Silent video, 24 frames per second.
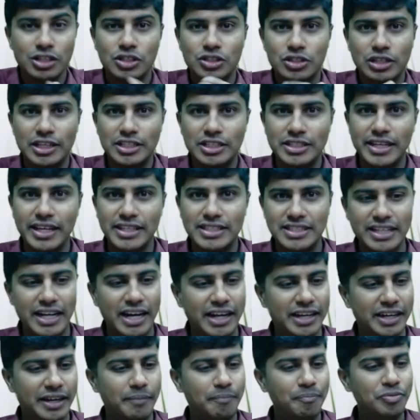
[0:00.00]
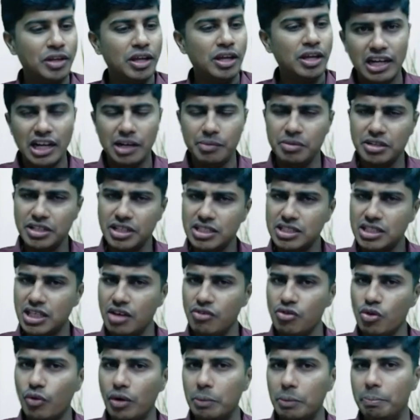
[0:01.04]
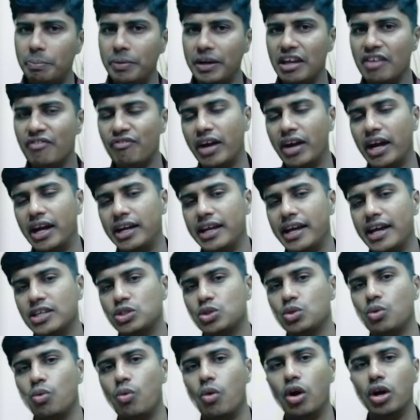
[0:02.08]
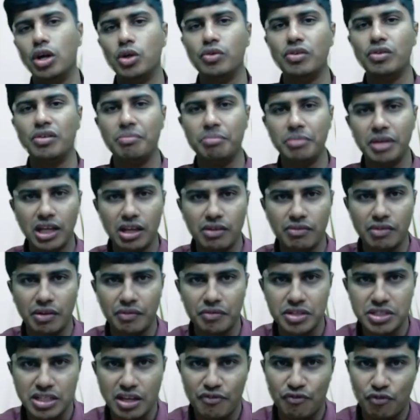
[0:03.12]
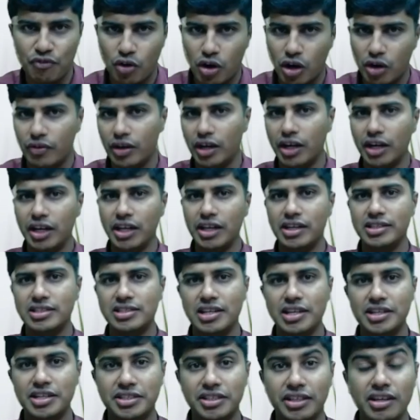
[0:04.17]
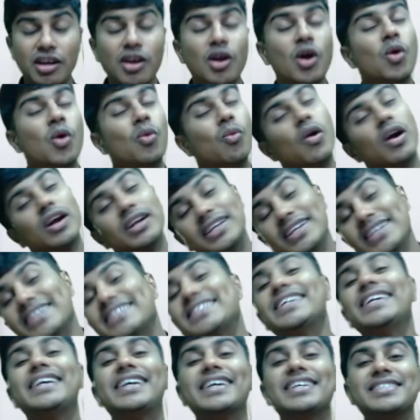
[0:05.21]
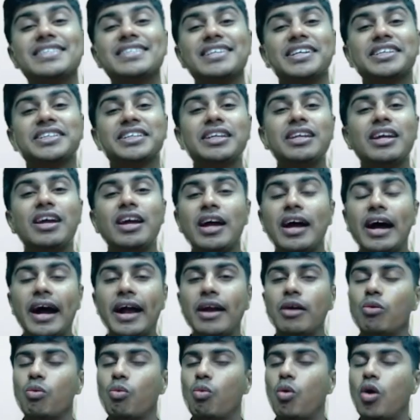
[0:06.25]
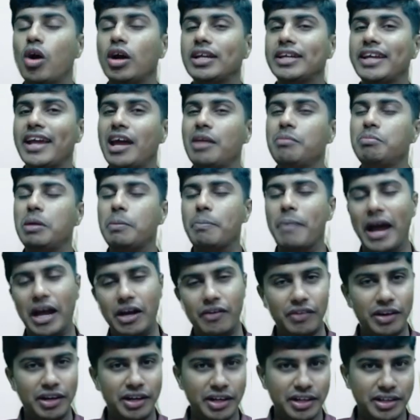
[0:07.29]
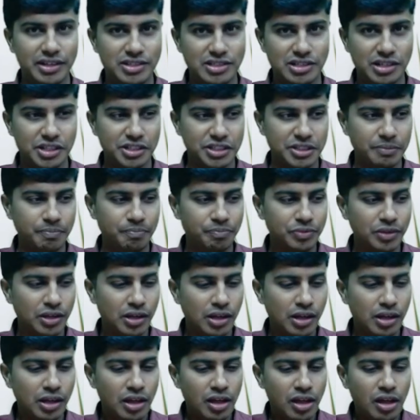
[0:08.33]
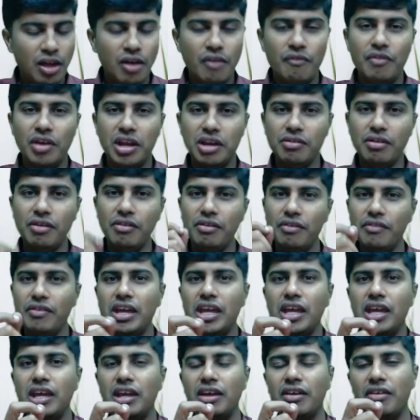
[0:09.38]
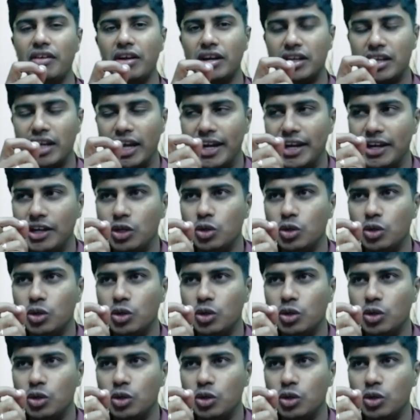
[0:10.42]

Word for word: So let's get started. Let me just give you one brief idea as to what do we mean when we say forward reconciliation, what is reconciliation, and what can be backward reconciliation. Whenever we try